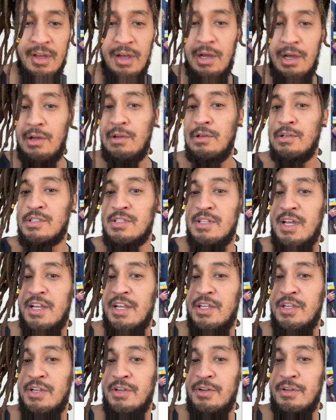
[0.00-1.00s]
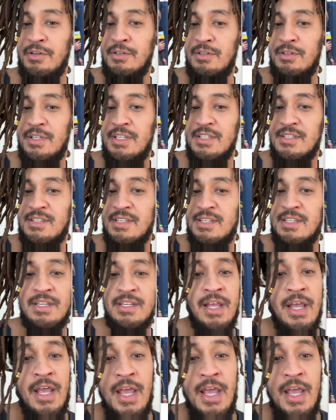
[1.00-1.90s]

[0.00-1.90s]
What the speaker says: It's not a urinal, is it?